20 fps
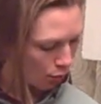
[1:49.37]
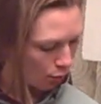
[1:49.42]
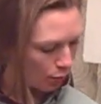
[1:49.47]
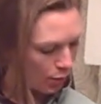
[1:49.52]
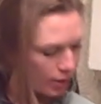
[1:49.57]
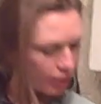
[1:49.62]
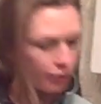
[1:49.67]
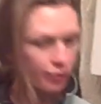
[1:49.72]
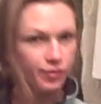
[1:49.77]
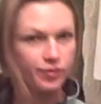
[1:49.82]

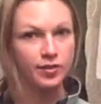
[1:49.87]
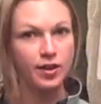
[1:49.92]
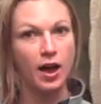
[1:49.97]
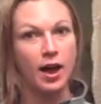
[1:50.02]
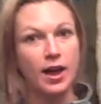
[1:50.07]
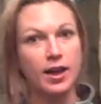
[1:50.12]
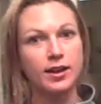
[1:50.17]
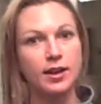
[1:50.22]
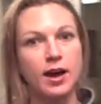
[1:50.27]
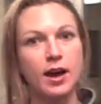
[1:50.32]
When you
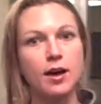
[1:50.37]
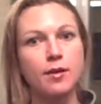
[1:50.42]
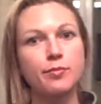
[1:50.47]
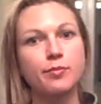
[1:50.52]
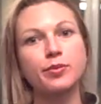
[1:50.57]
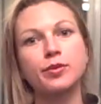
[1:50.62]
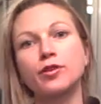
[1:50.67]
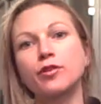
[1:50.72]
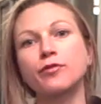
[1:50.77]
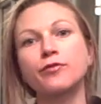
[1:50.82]
sign up,
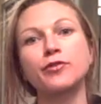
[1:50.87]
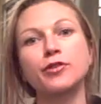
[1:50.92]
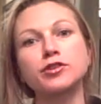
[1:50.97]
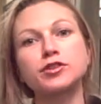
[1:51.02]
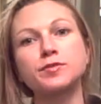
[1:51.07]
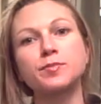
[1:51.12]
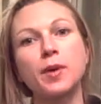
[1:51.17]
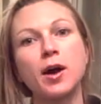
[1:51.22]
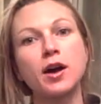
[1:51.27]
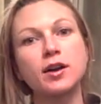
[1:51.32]
your
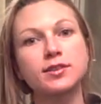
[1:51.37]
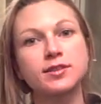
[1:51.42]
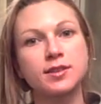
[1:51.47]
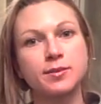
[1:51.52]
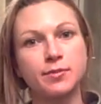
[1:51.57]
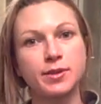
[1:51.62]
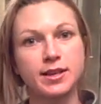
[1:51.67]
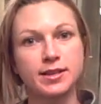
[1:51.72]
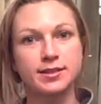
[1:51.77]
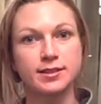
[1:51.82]
first box
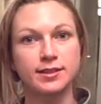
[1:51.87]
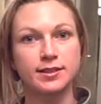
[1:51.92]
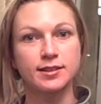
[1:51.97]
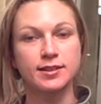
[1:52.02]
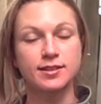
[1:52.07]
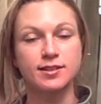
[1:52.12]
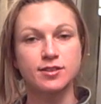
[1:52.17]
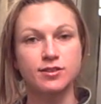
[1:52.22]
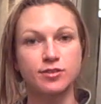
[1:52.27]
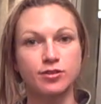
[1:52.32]
can be as
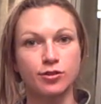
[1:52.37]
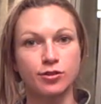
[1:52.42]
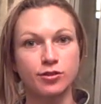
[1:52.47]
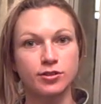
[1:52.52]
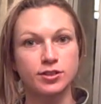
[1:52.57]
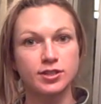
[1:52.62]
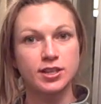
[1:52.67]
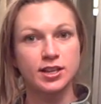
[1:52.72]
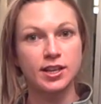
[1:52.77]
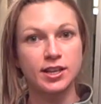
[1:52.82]
little as
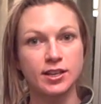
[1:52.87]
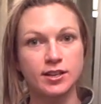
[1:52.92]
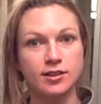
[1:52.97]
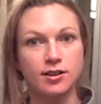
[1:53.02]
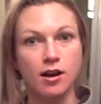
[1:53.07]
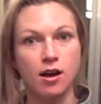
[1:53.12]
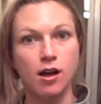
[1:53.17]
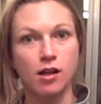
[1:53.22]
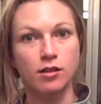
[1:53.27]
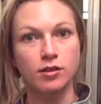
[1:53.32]
$13
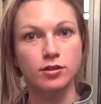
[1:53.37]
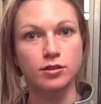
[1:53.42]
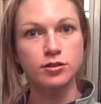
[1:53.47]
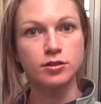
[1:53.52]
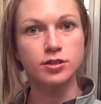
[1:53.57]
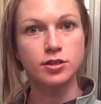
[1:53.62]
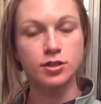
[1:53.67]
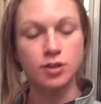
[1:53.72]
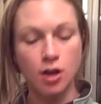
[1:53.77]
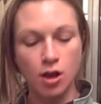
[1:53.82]

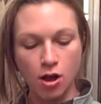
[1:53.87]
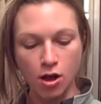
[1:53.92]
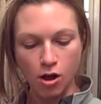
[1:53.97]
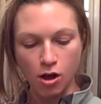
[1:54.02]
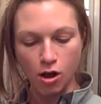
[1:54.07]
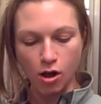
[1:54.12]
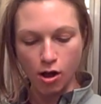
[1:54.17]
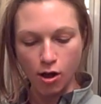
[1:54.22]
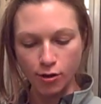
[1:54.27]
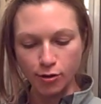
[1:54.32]

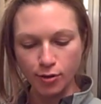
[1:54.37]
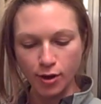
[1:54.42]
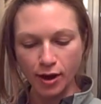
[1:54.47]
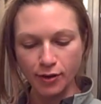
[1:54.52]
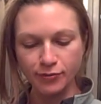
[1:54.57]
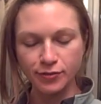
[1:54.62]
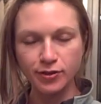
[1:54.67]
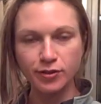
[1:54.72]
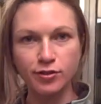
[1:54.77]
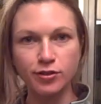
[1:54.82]
all you
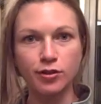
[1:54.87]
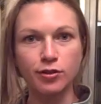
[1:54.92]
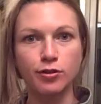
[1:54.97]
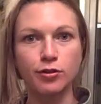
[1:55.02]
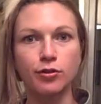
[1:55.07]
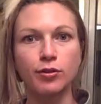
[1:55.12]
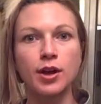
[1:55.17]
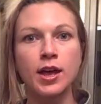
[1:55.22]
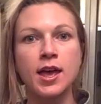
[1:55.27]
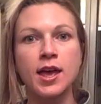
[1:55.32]
have to
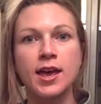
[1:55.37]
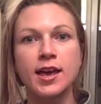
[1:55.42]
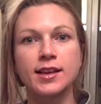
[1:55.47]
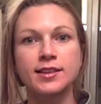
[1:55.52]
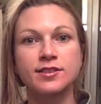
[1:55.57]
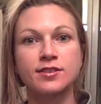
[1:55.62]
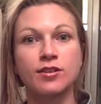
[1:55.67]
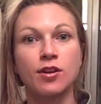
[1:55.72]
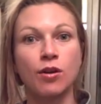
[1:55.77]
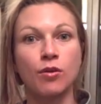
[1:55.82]
do
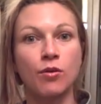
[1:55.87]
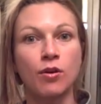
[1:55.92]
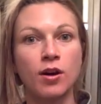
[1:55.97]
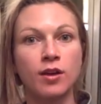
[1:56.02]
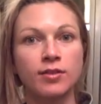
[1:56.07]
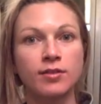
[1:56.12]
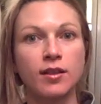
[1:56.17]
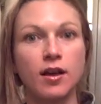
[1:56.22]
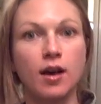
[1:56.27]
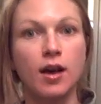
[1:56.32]
is go
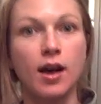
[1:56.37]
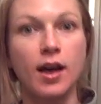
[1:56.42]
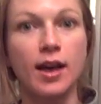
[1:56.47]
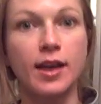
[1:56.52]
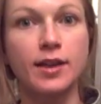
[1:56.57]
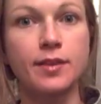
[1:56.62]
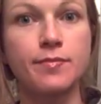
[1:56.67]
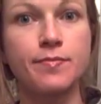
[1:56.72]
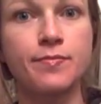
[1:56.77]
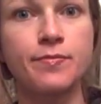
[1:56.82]

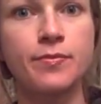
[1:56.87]
online